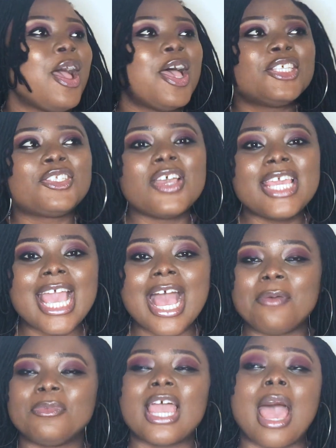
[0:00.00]
So
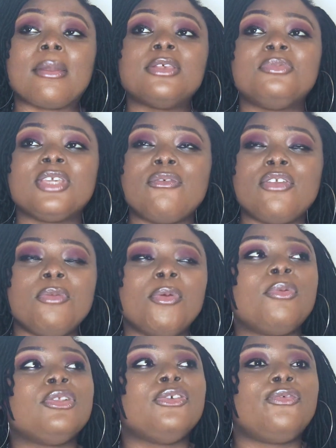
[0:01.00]
yeah, I'm going to be giving you
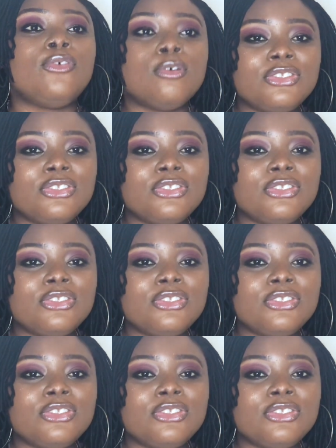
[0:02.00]
people the full